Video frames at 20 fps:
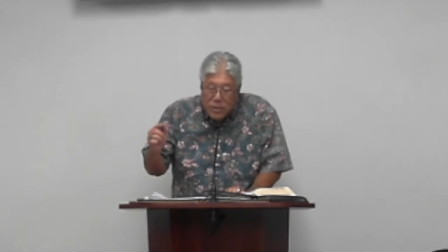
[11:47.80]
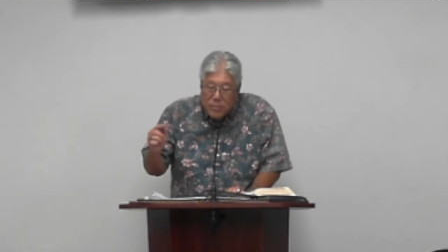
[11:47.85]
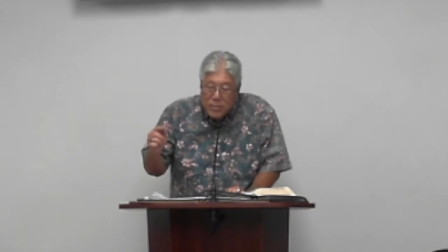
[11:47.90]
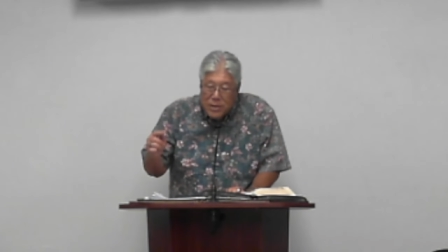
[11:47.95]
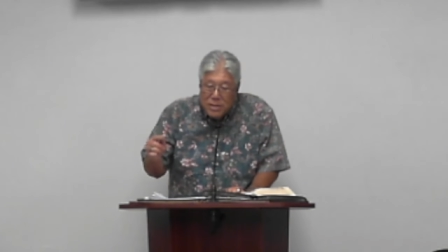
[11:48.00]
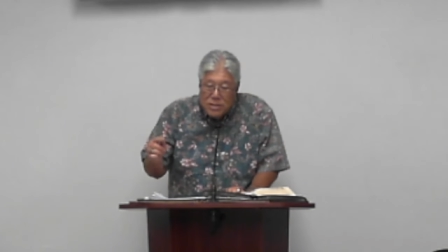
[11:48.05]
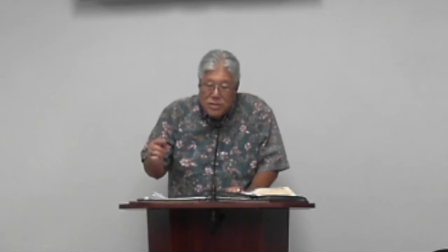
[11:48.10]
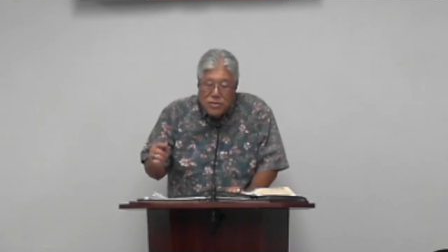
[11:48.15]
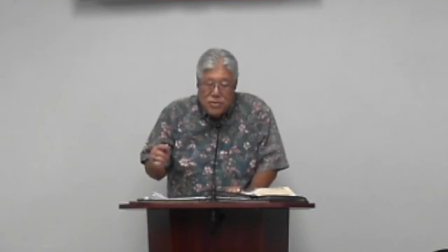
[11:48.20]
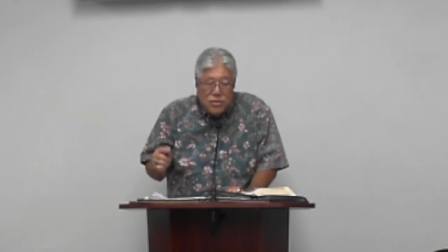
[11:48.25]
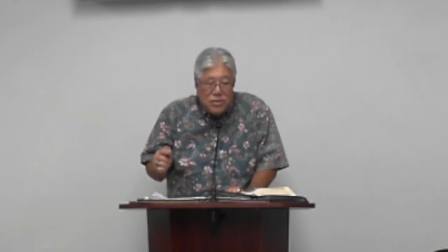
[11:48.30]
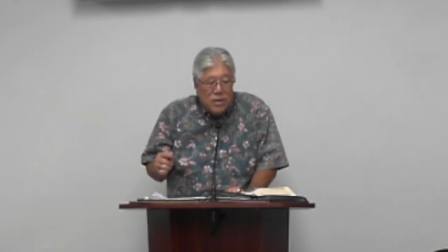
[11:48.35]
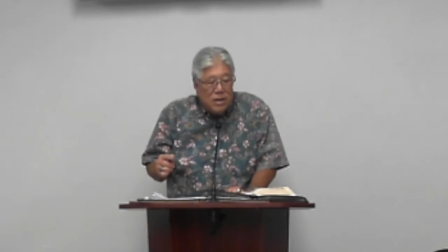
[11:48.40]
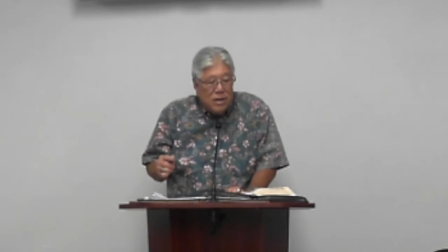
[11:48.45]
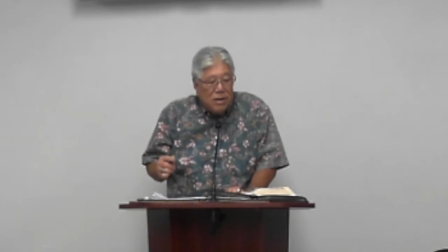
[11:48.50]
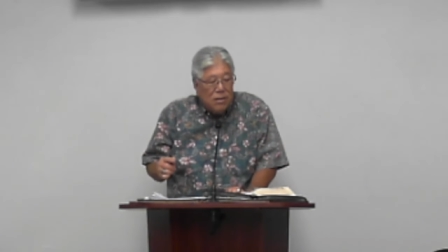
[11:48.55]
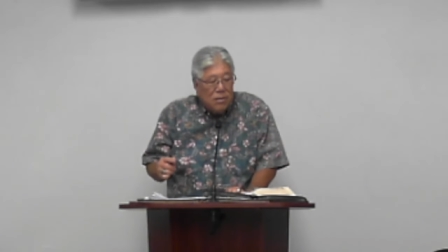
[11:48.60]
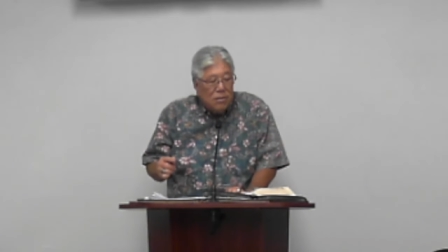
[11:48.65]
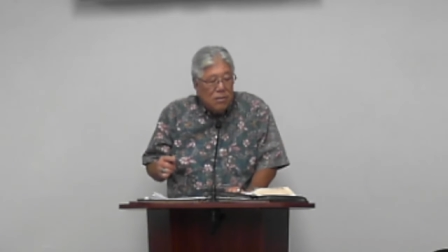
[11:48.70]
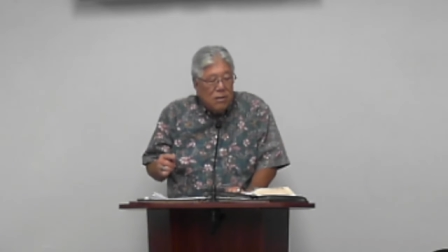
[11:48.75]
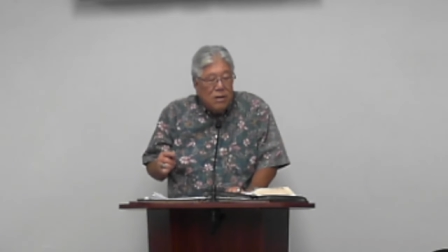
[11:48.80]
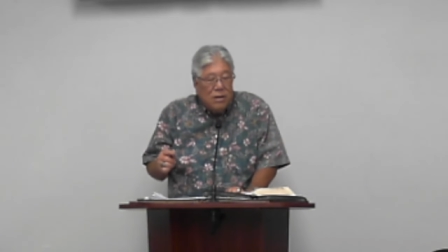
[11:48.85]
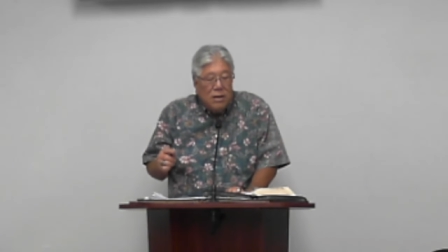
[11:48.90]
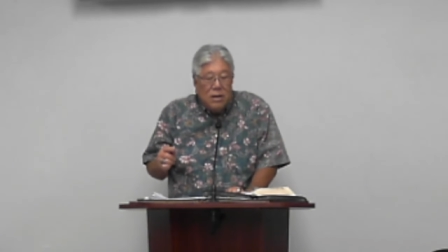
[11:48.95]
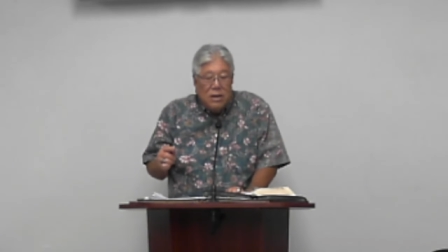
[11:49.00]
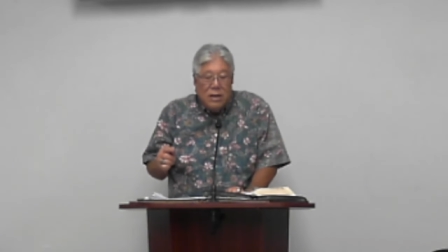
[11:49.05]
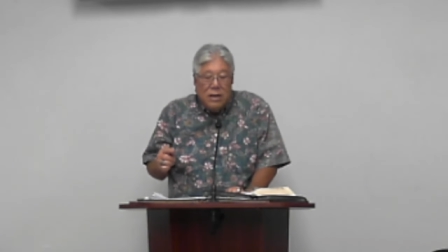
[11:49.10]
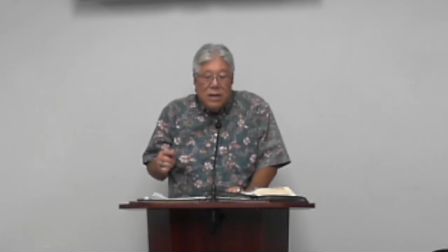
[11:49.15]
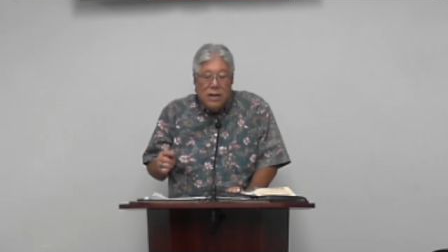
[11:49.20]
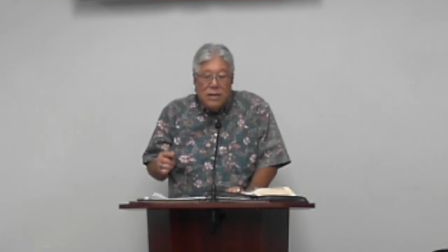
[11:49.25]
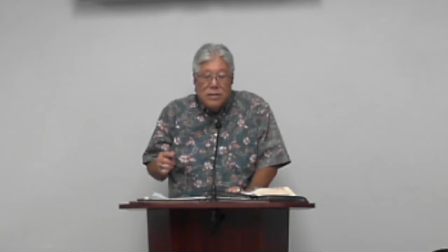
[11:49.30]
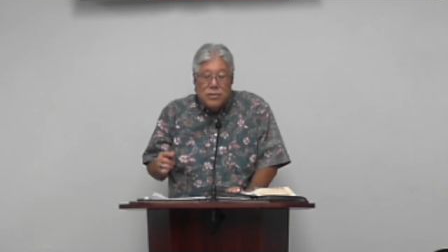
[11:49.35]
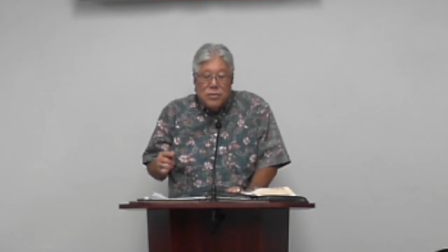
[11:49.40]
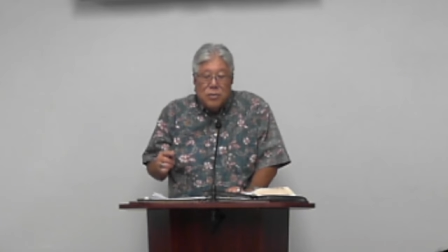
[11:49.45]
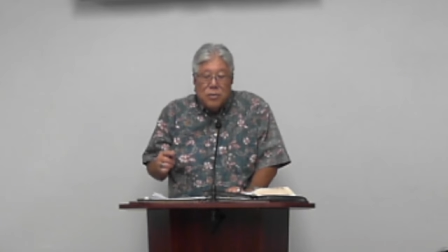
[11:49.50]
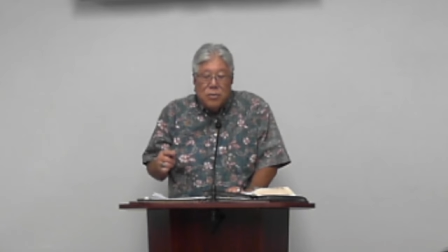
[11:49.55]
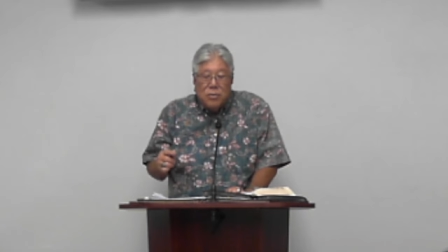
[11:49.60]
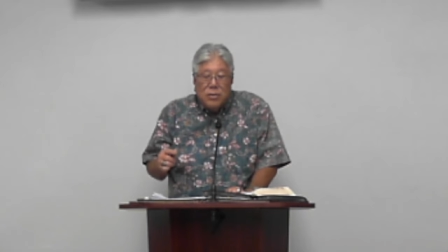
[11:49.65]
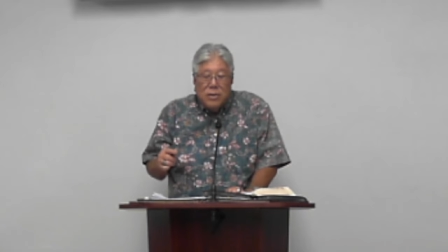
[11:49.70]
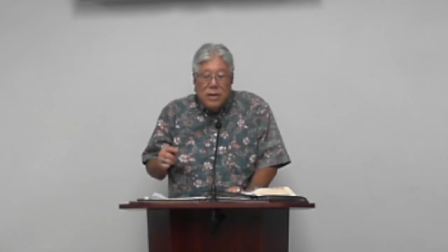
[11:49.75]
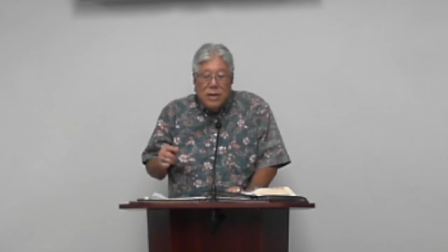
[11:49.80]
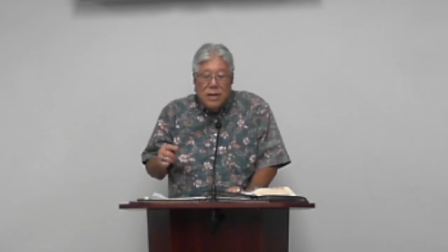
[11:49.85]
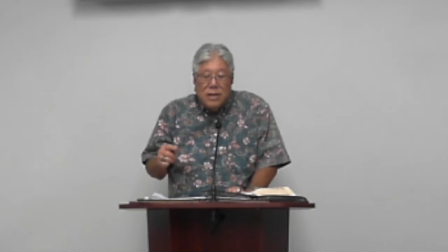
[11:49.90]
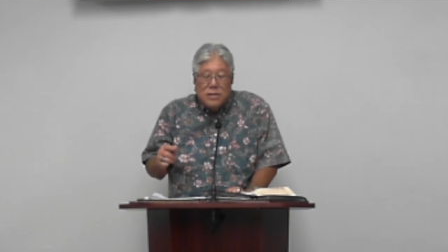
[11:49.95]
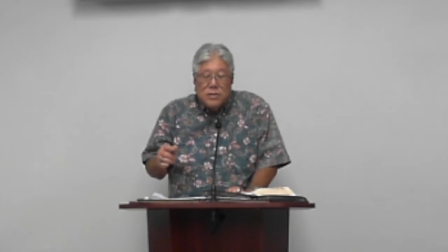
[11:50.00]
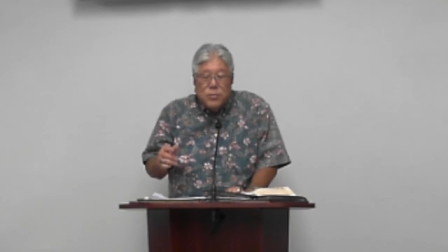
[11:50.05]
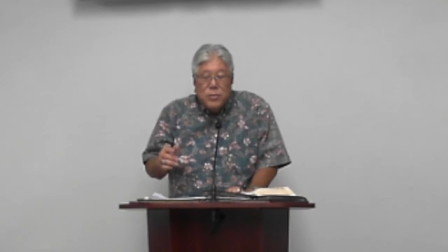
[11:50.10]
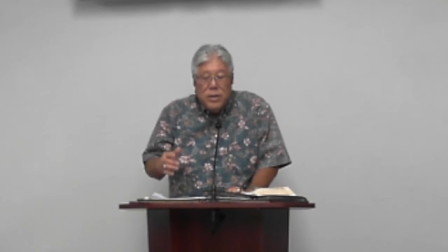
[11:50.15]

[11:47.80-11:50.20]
might share in His holiness.